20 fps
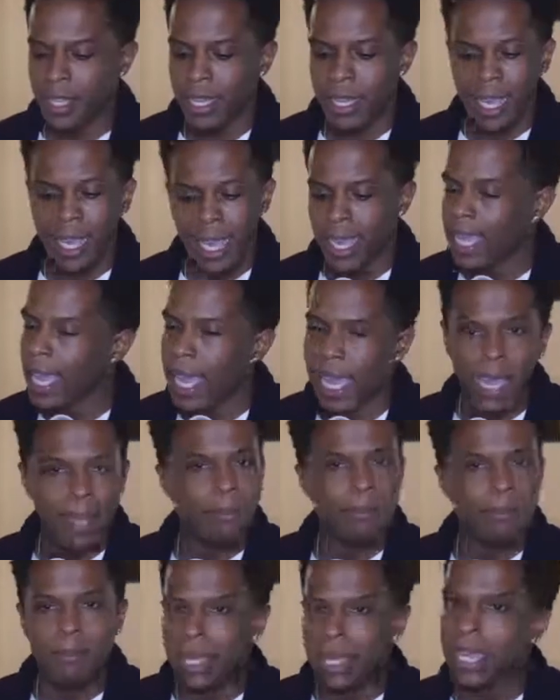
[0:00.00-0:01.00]
It
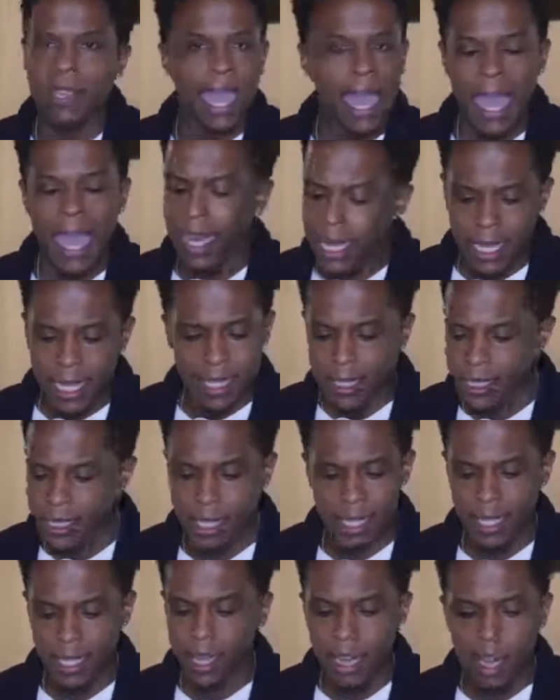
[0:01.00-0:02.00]
can't be that
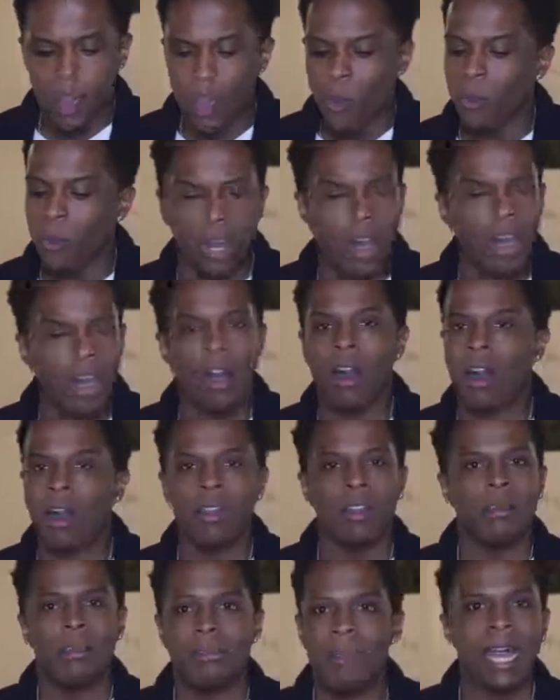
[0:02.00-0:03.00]
easy when
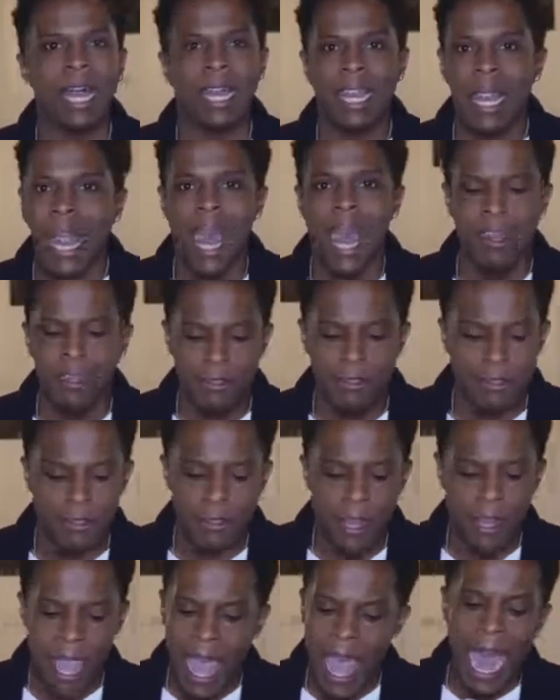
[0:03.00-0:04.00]
all of my life
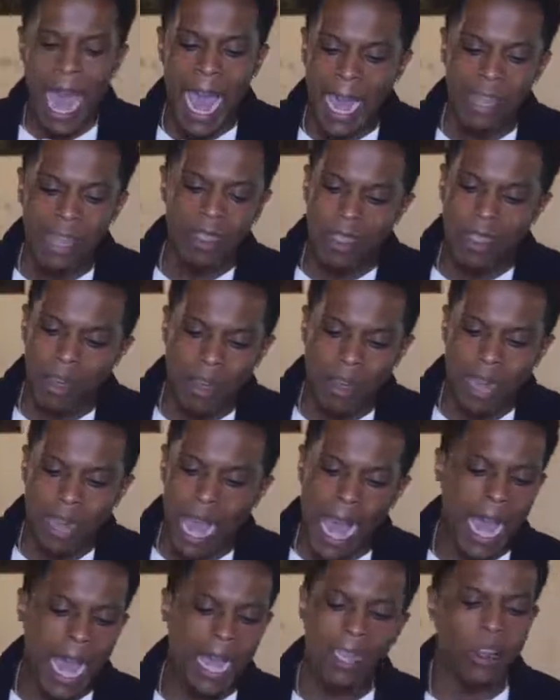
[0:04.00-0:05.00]
I thought
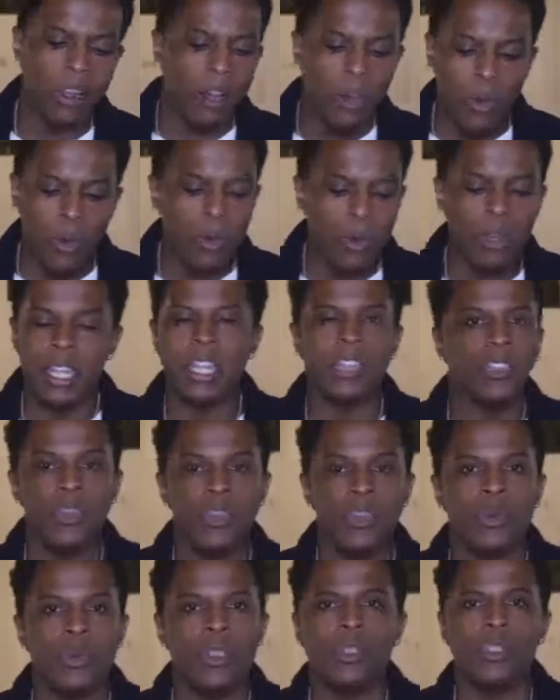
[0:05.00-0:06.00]
I could only
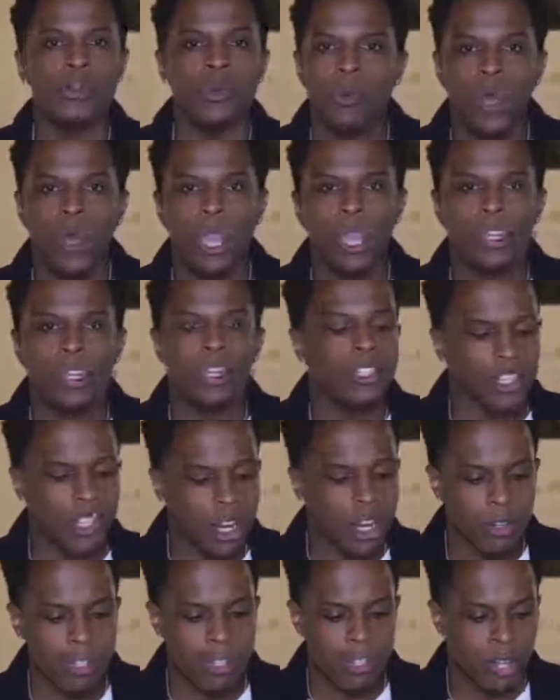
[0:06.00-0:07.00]
do it the way the
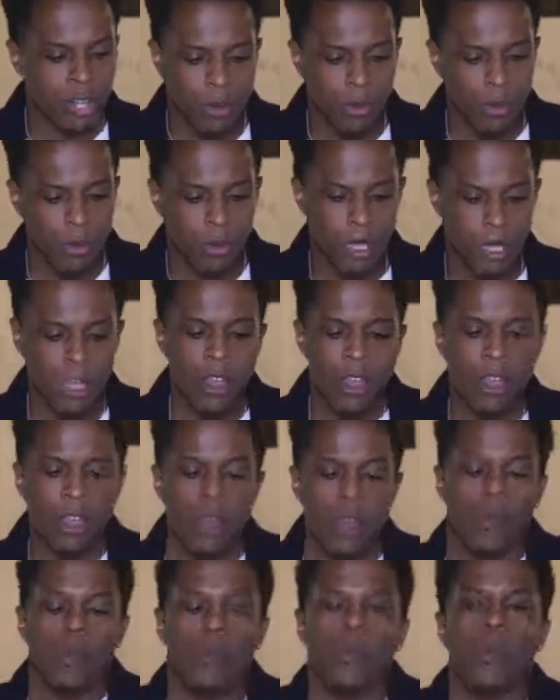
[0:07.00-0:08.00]
church told me.
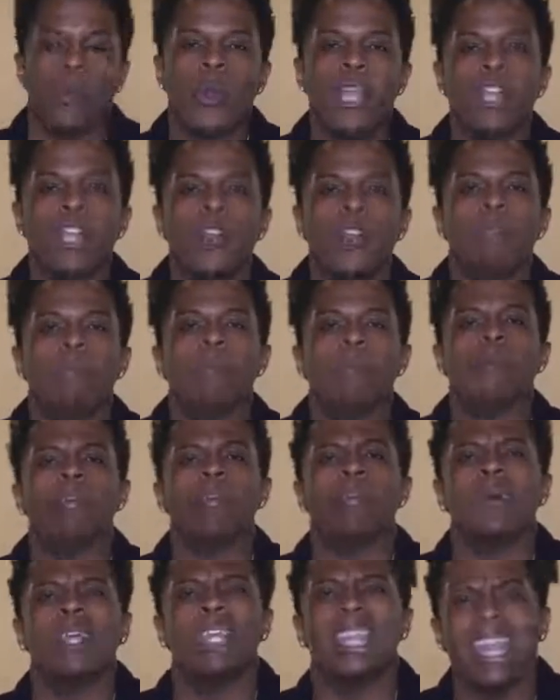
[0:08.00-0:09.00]
We're
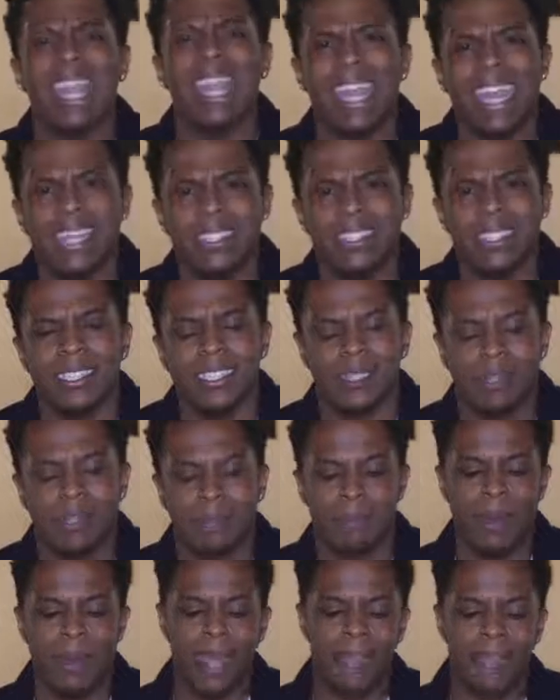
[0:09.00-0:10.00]
perplexed
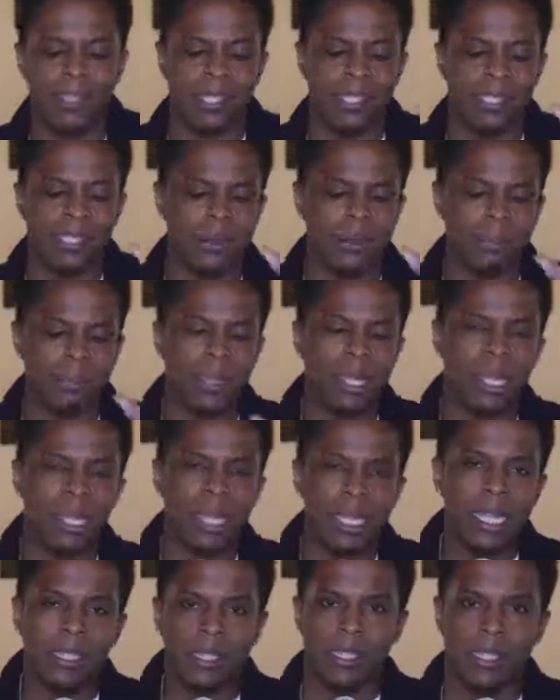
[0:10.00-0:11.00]
by the
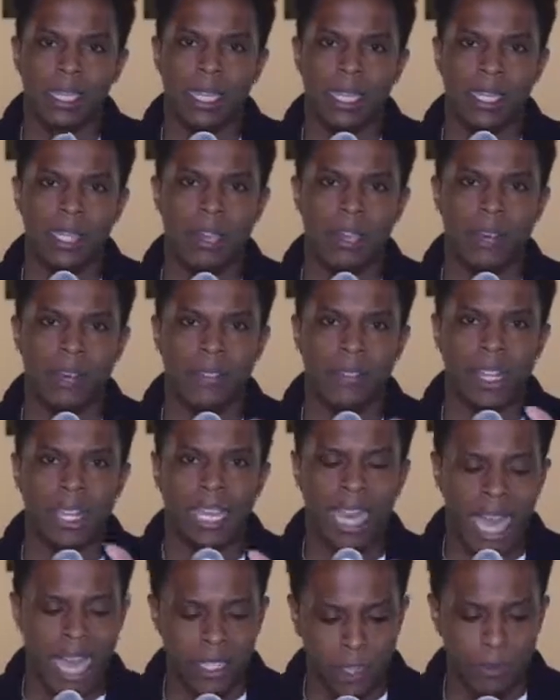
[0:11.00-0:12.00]
simplicity of the
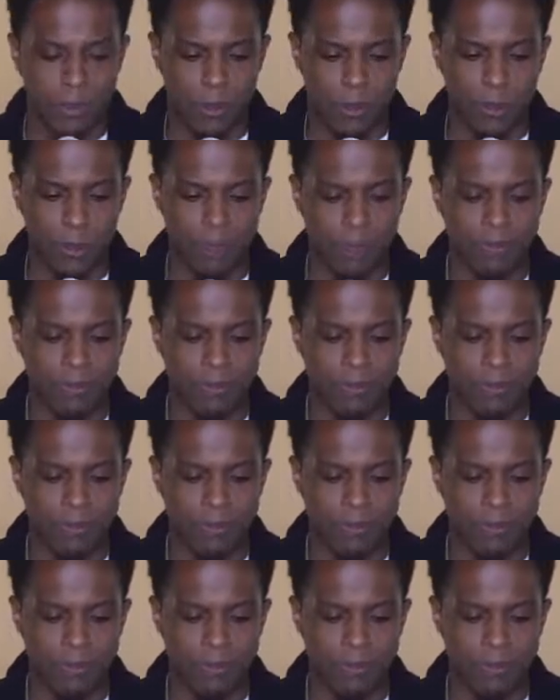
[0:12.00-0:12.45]
gospel.